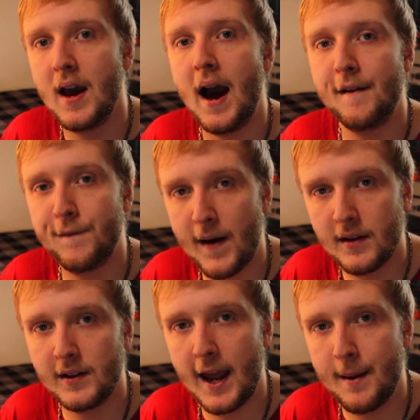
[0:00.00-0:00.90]
I
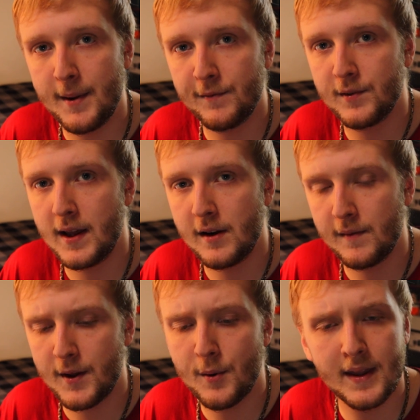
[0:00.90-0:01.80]
finally came in for the
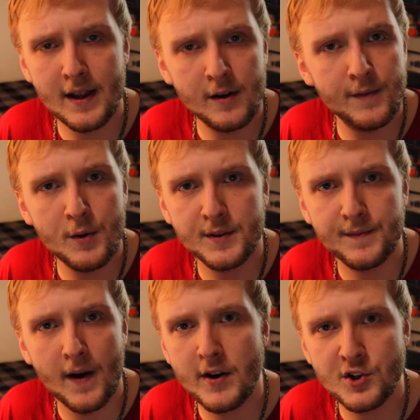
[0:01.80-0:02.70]
interview, and the interview was
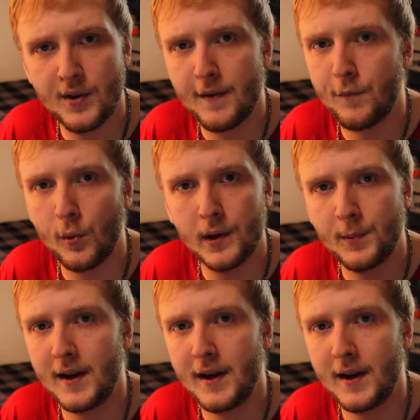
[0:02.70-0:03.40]
very straightforward.